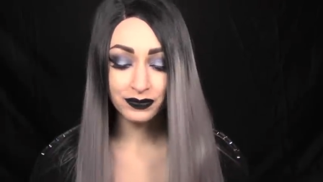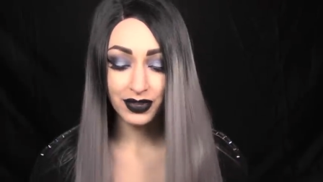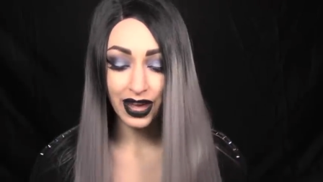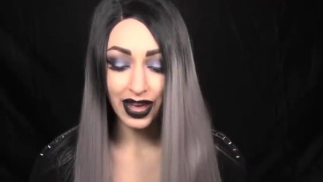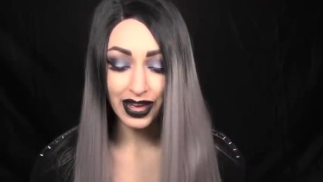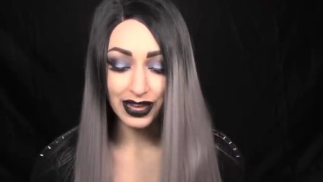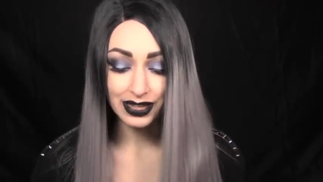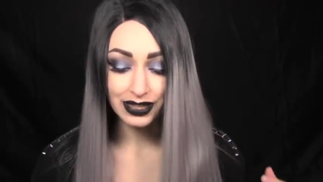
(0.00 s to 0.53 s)

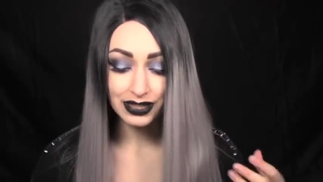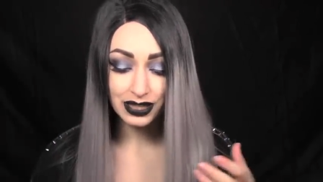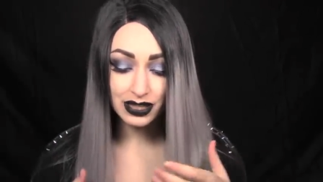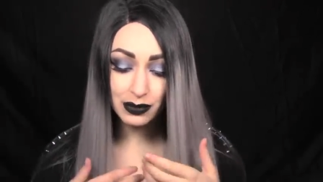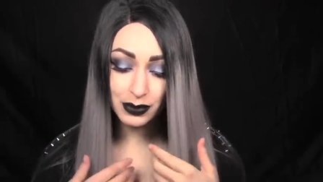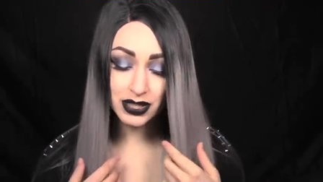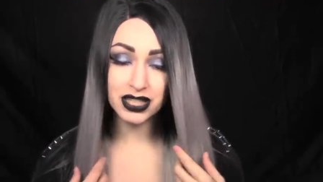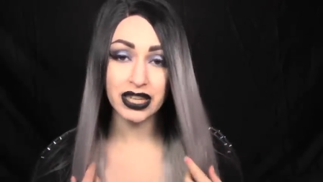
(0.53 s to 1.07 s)
and
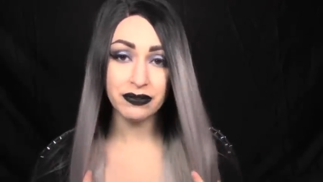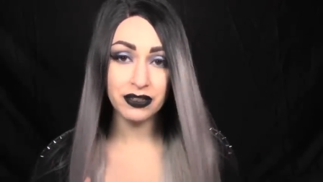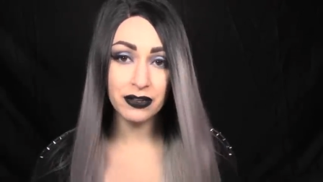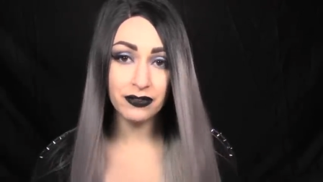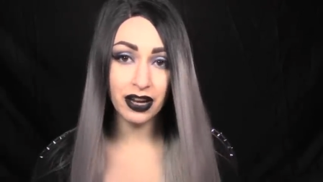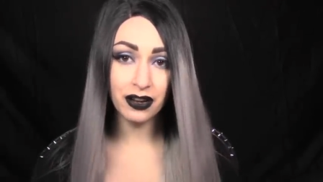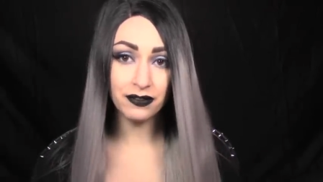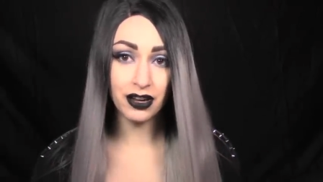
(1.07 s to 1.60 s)
it was
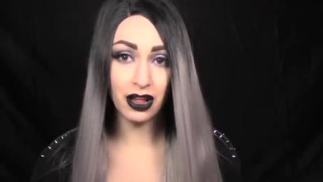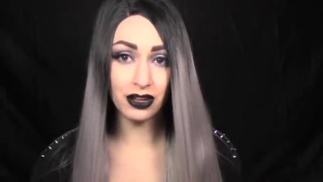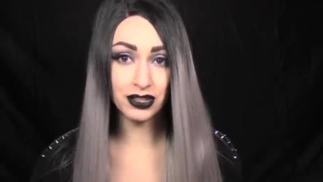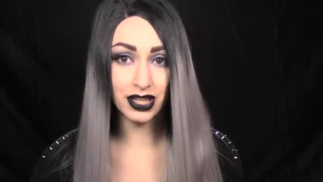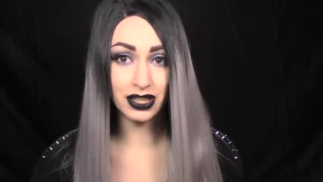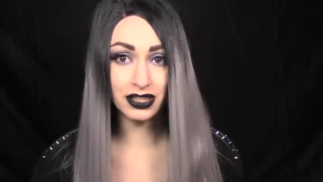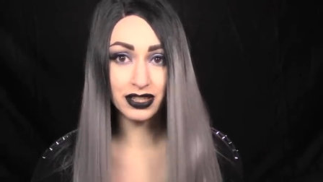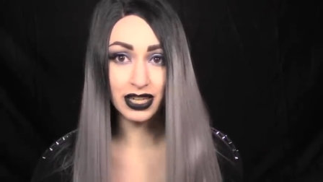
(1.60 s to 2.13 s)
seventy-five dollars
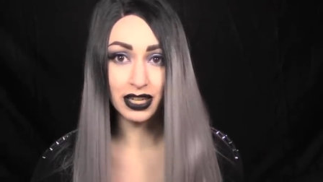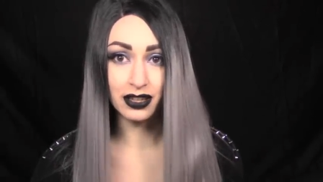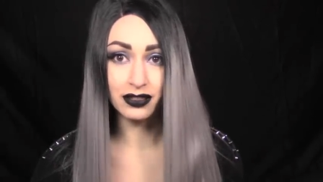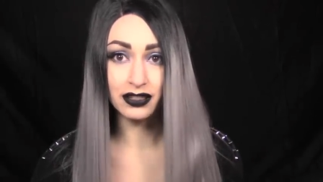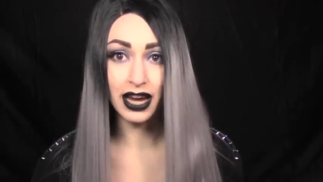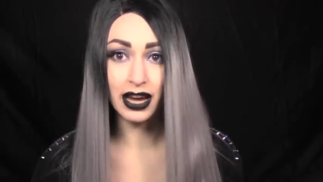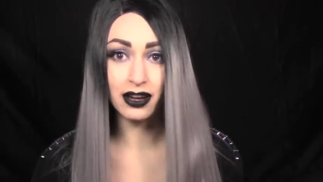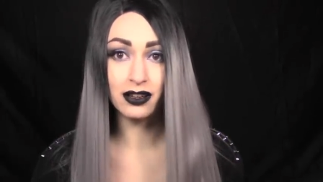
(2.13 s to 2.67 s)
on sale.
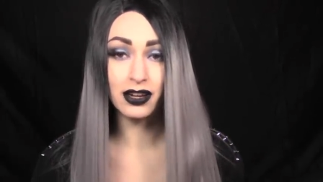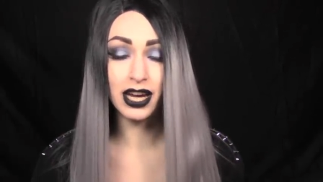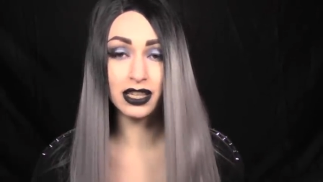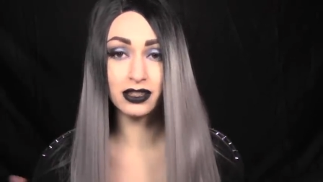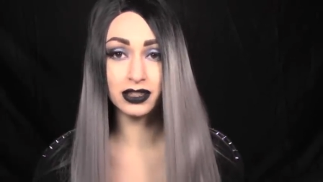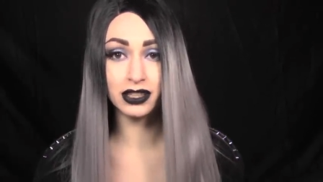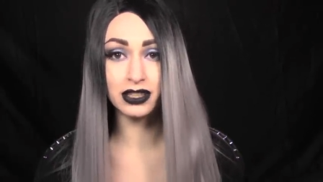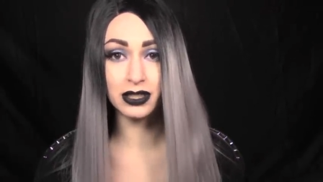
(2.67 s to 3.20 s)
Now I
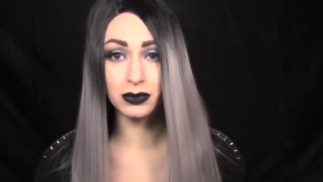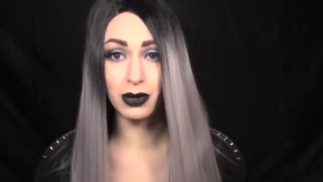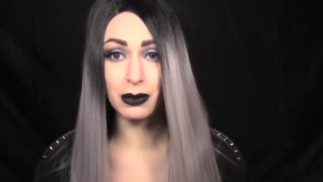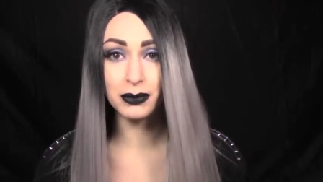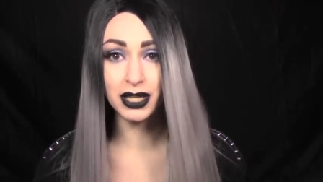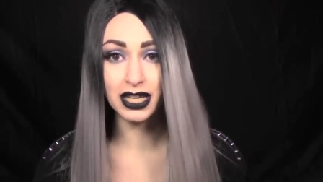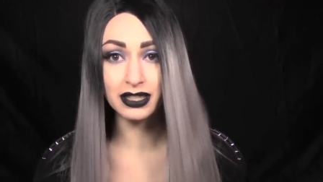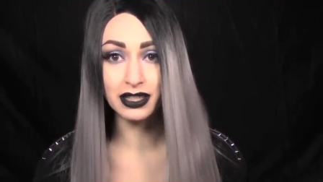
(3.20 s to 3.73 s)
looked at his
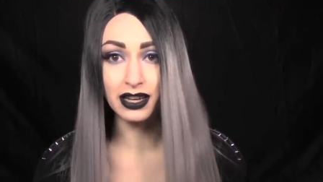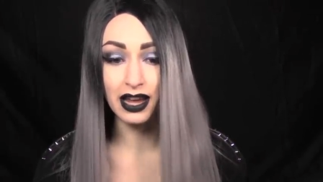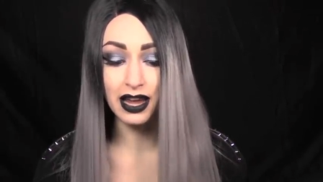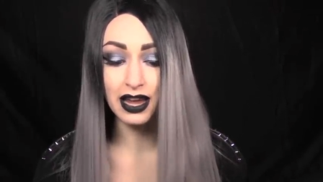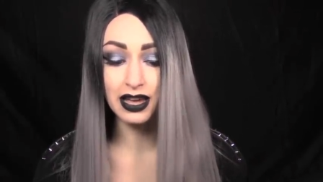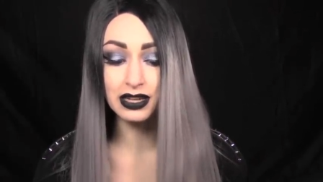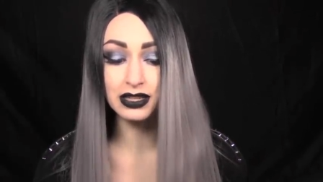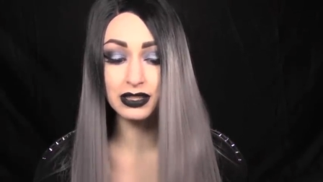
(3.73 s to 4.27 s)
website
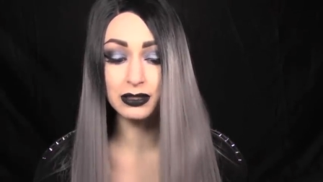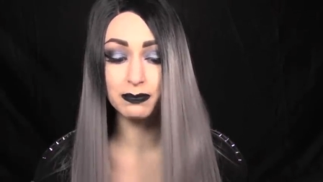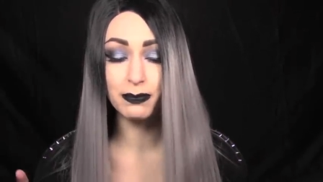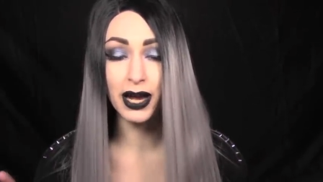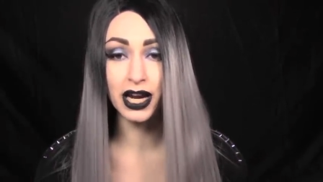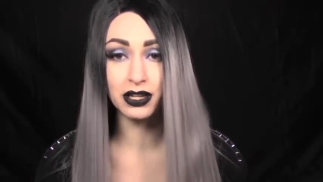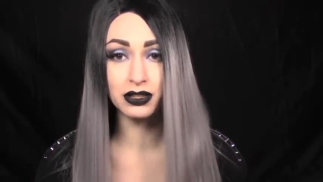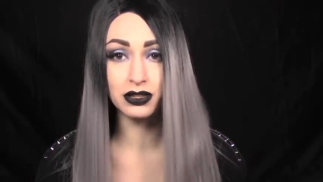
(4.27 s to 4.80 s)
today, and it's
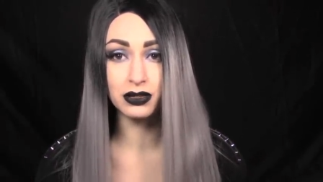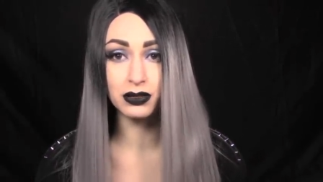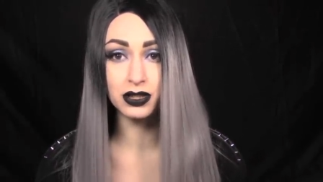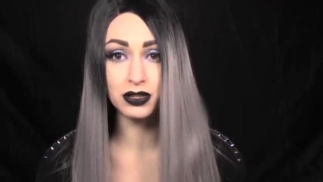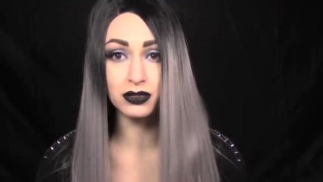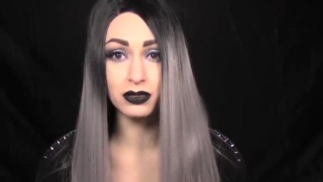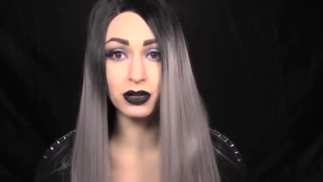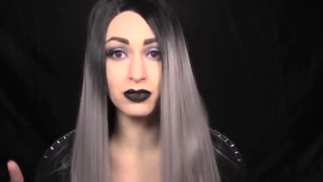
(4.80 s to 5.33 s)
back to
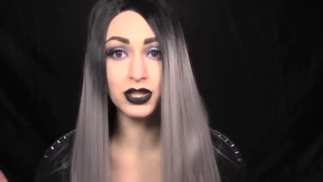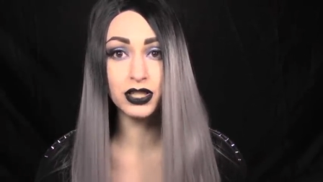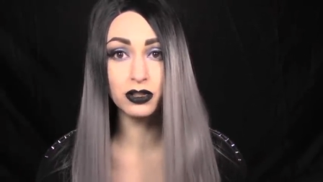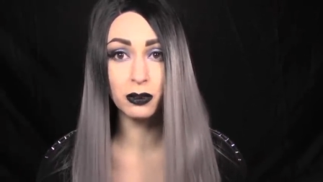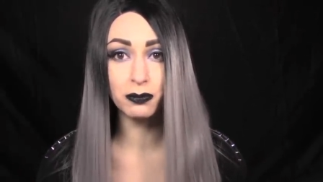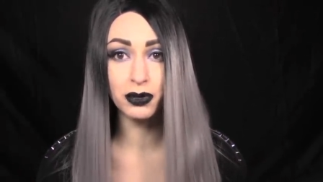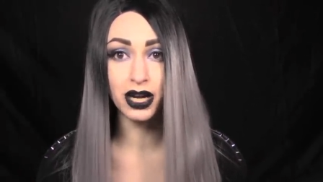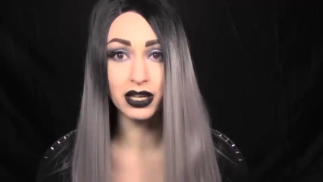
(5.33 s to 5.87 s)
its
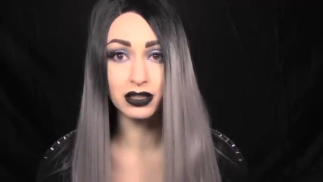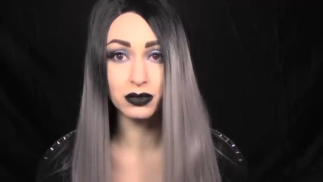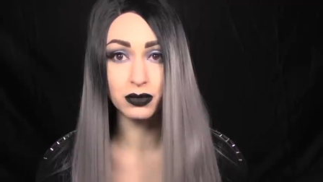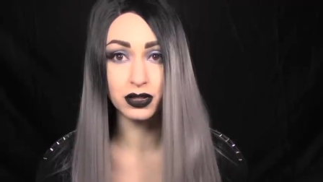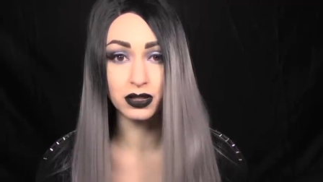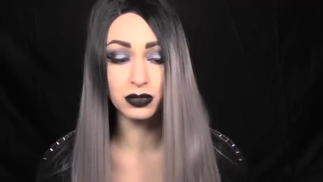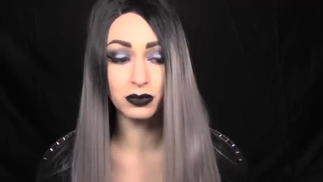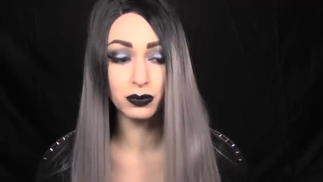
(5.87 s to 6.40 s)
original price,
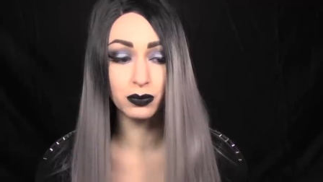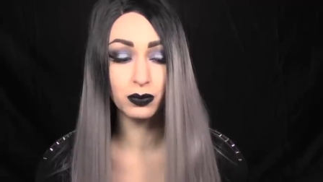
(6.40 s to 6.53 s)
which is